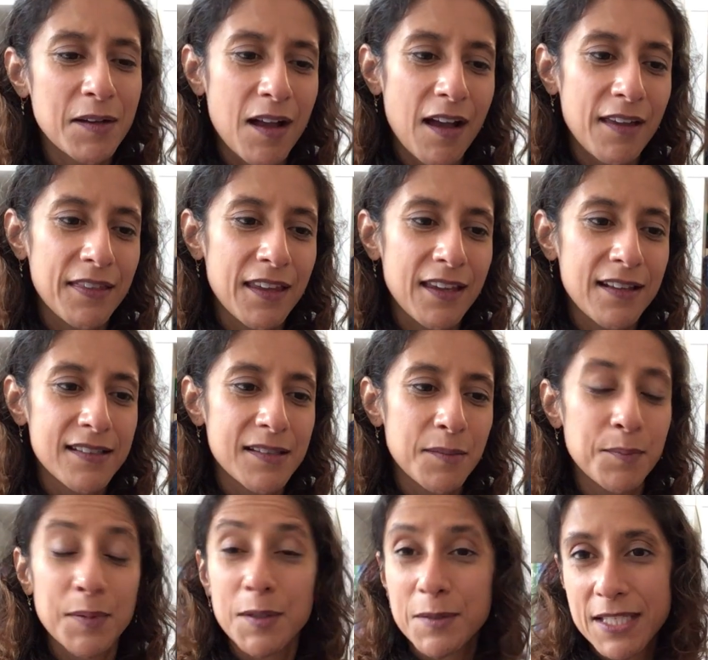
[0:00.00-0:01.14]
I think it's a
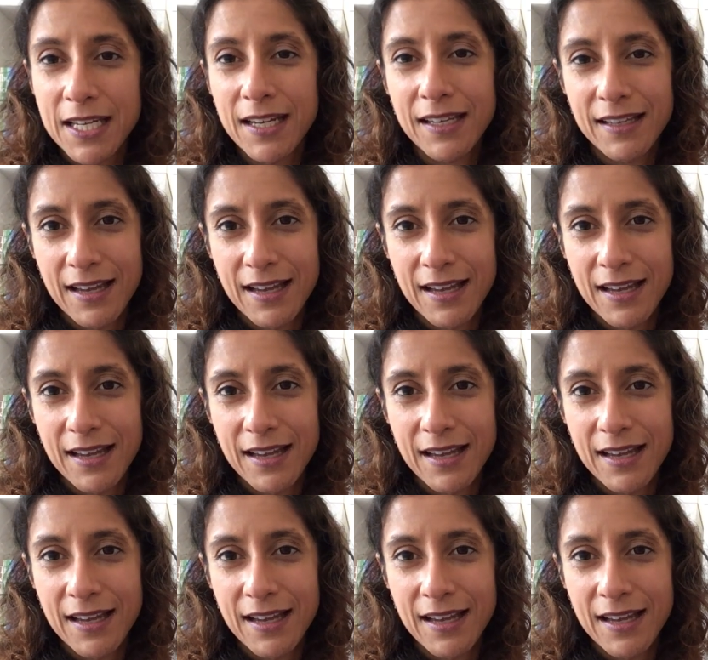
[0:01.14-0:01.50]
blue tit.